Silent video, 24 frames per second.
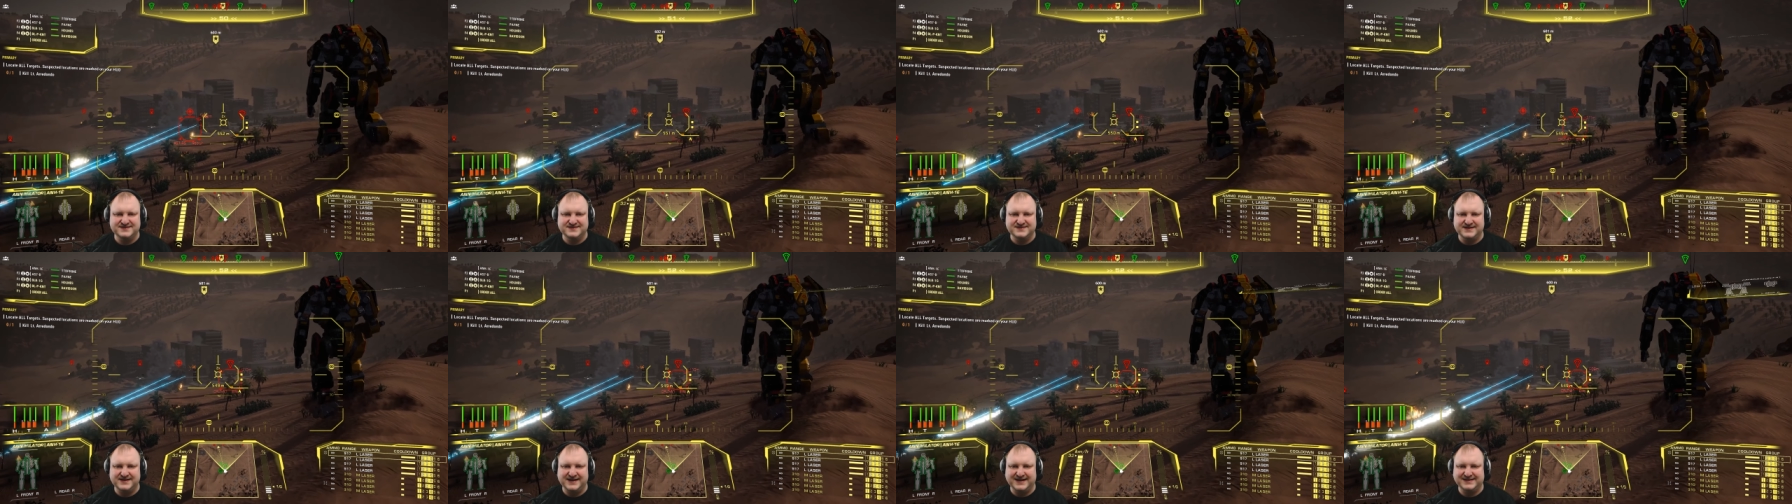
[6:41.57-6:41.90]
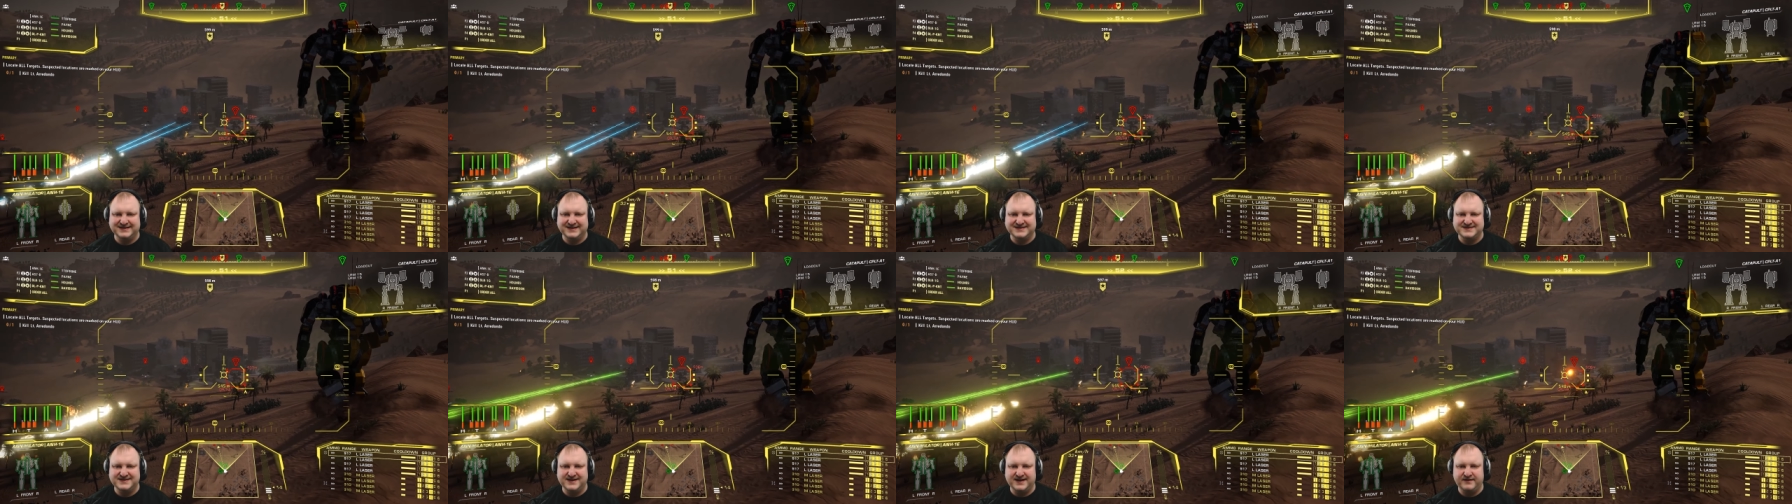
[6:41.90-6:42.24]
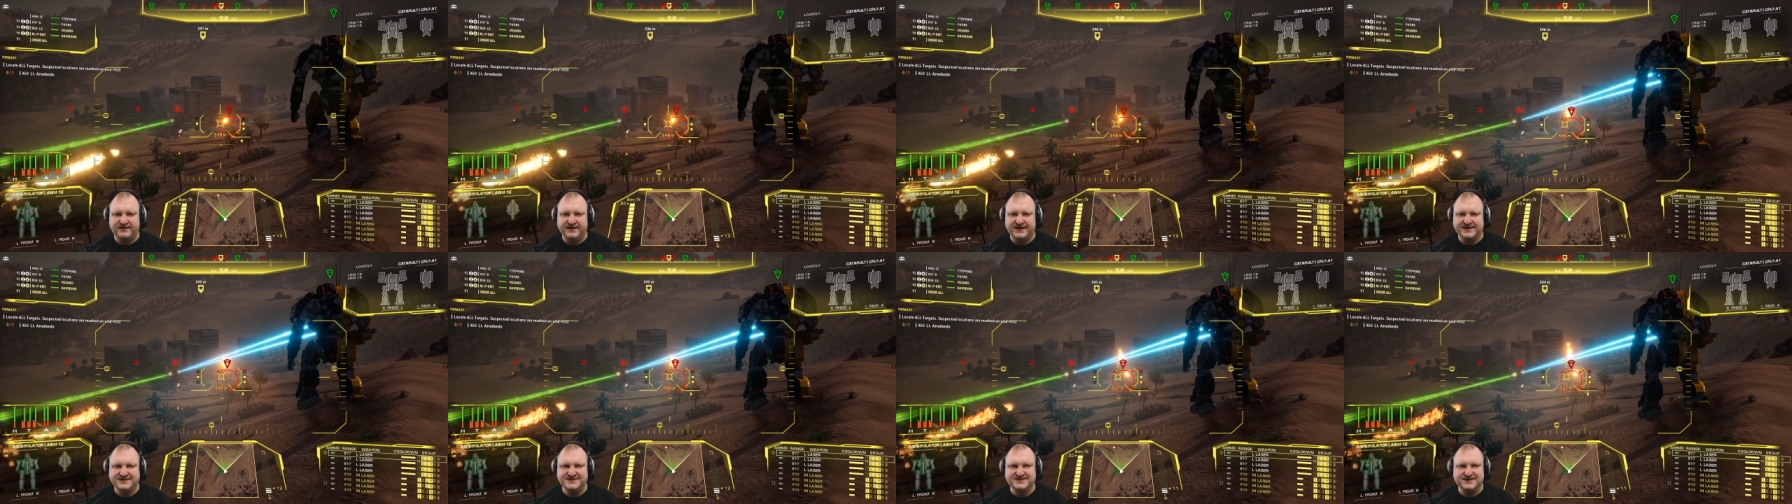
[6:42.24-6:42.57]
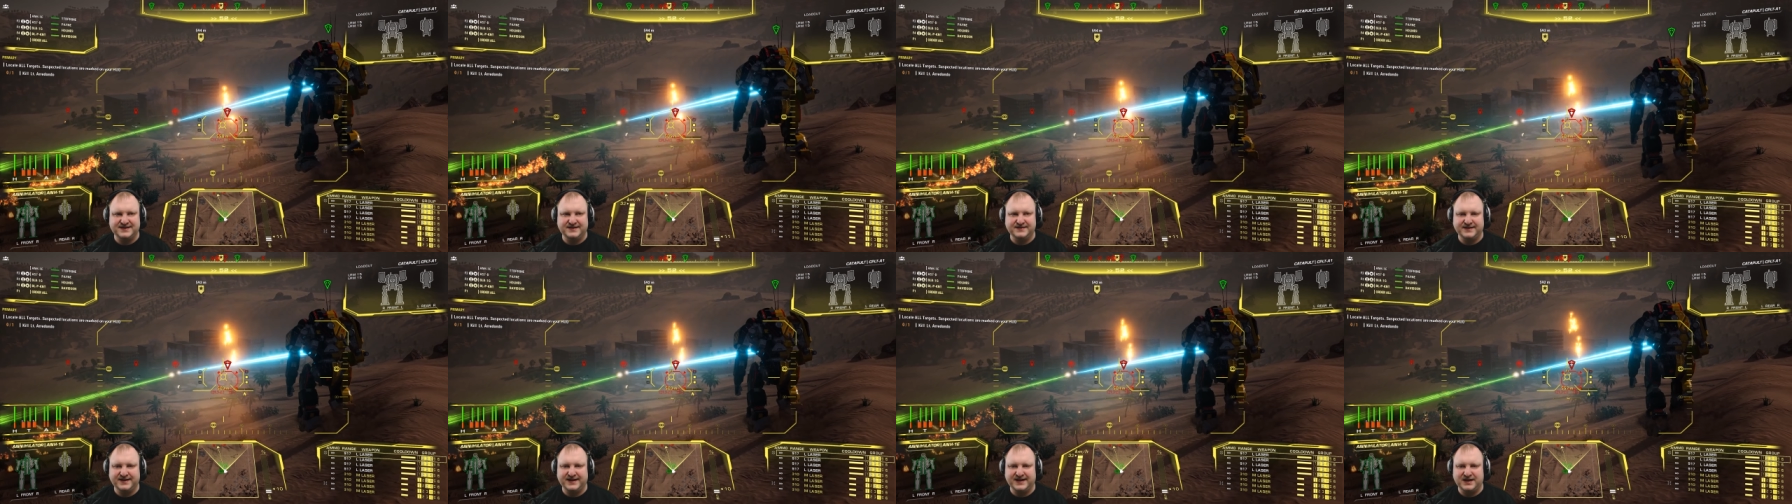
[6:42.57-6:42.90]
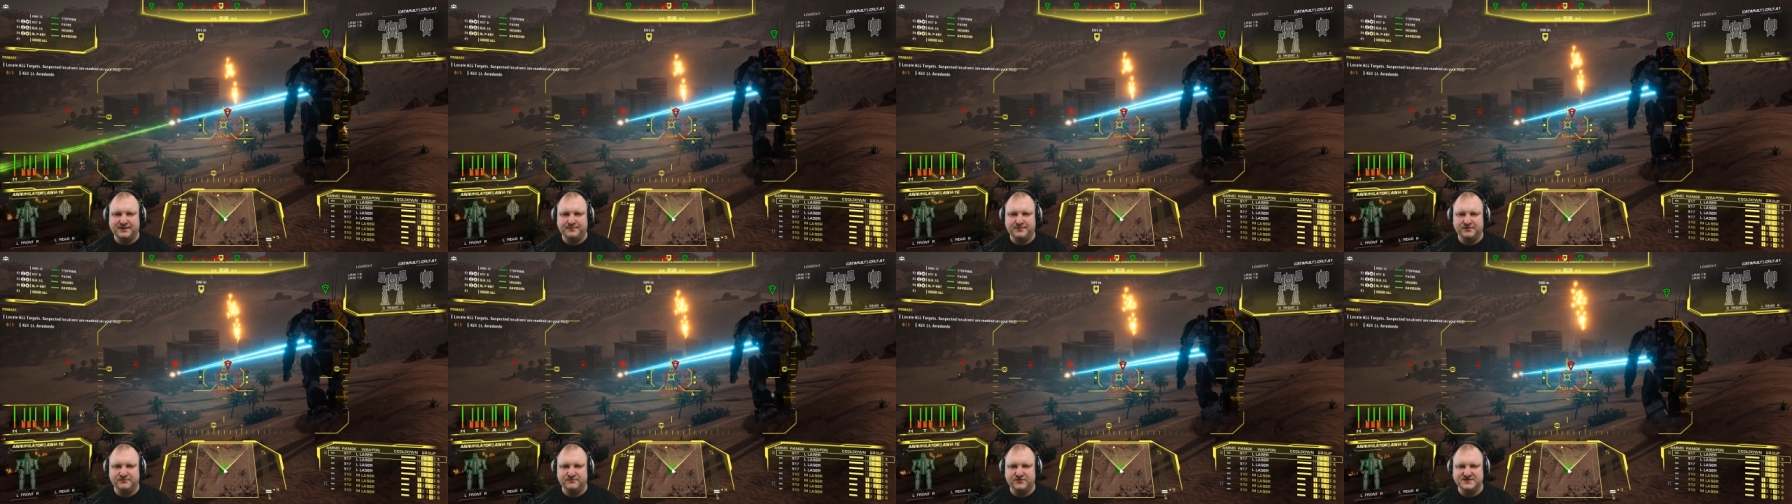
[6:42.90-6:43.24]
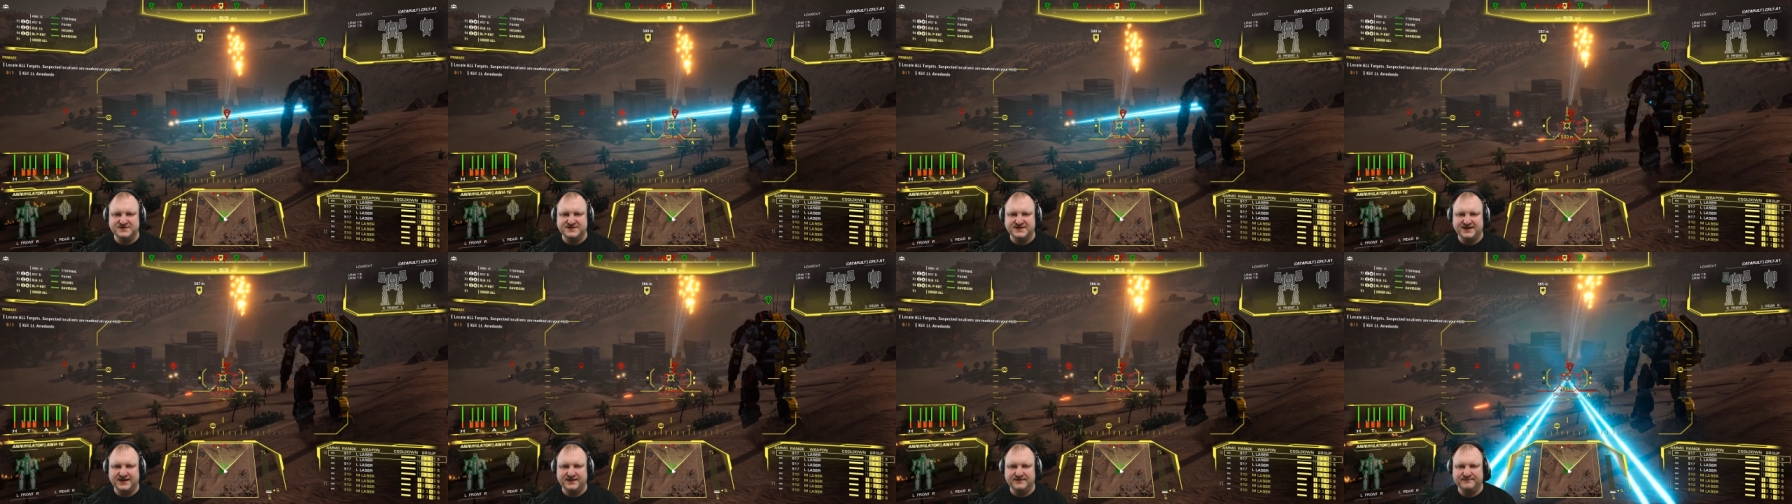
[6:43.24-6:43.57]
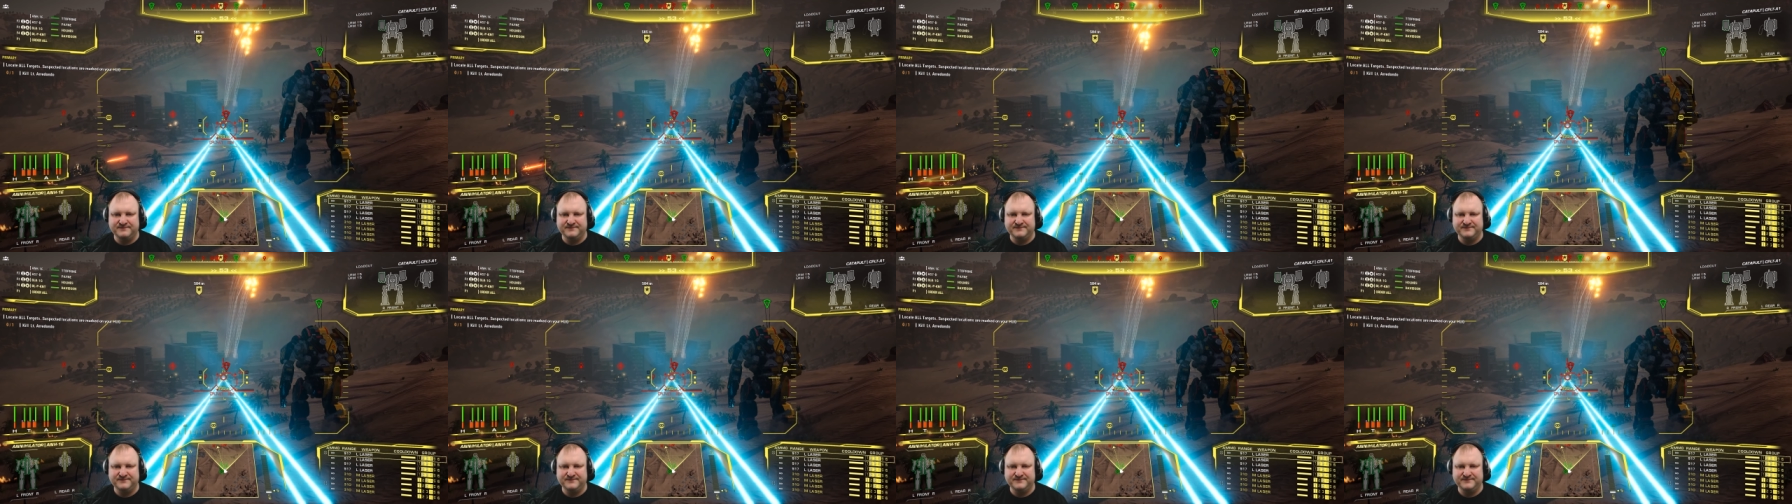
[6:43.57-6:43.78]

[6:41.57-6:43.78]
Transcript: It's an Atlas RS and the catapult once again.